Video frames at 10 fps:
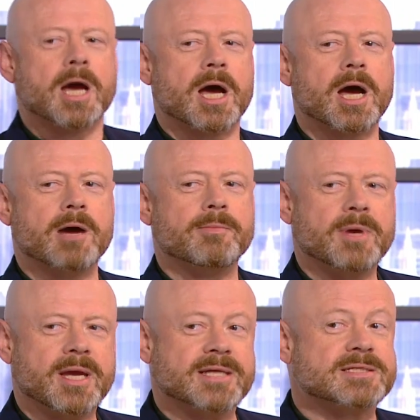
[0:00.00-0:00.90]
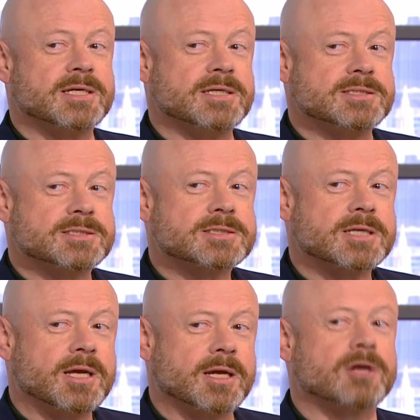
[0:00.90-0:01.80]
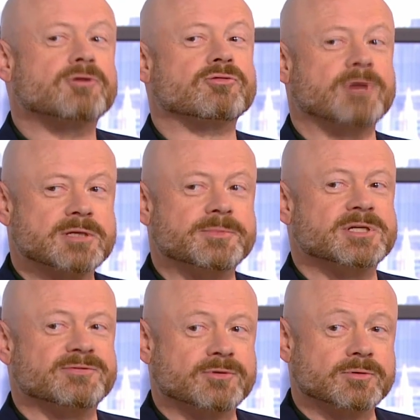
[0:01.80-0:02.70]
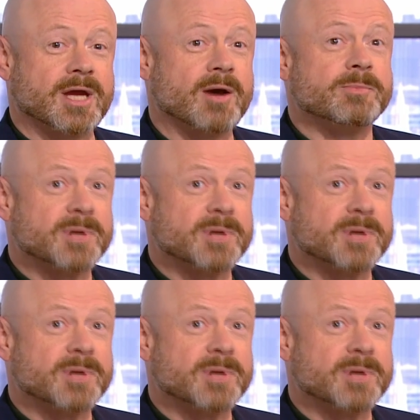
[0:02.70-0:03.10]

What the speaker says: It is incredibly difficult now.